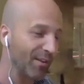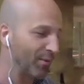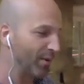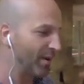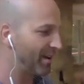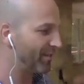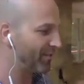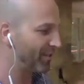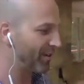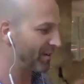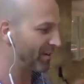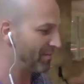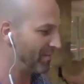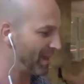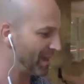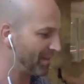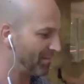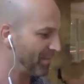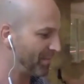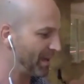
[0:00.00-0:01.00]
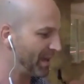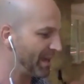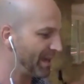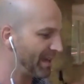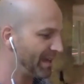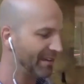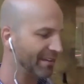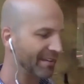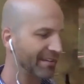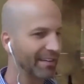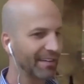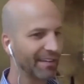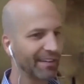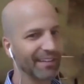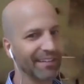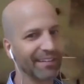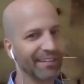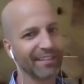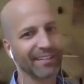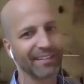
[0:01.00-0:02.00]
whatever it may be,
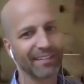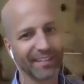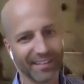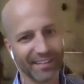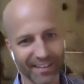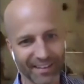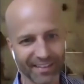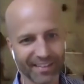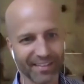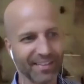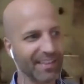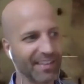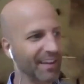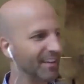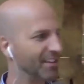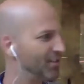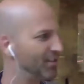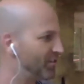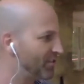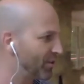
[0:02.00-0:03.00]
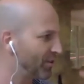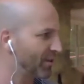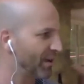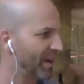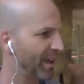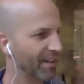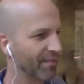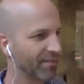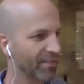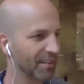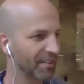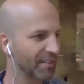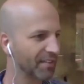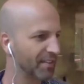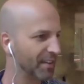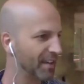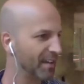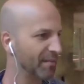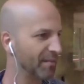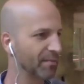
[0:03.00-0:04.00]
then you don't have the
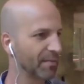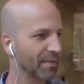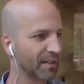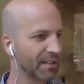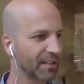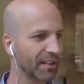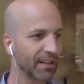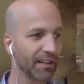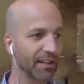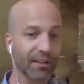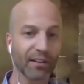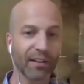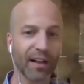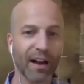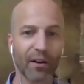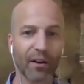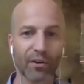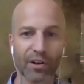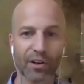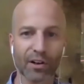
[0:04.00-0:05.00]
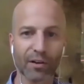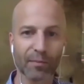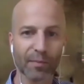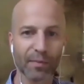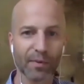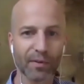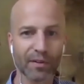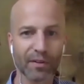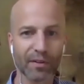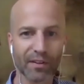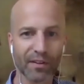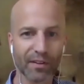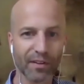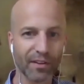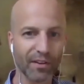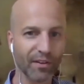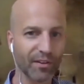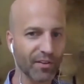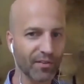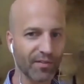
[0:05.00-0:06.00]
same clinical outcome.
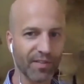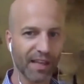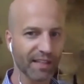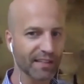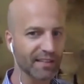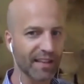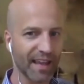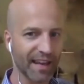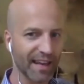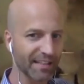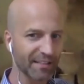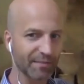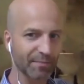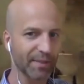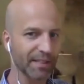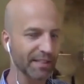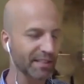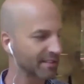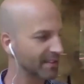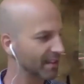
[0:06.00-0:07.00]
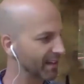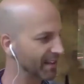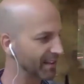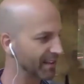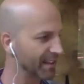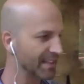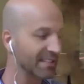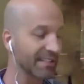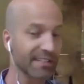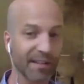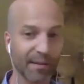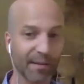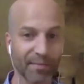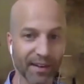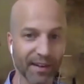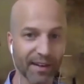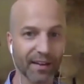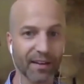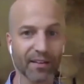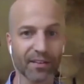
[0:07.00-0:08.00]
You know, you, that, that hasn't been studied. That's
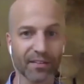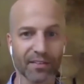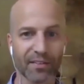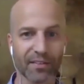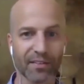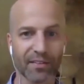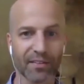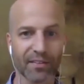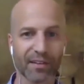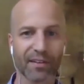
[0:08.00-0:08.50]
something else.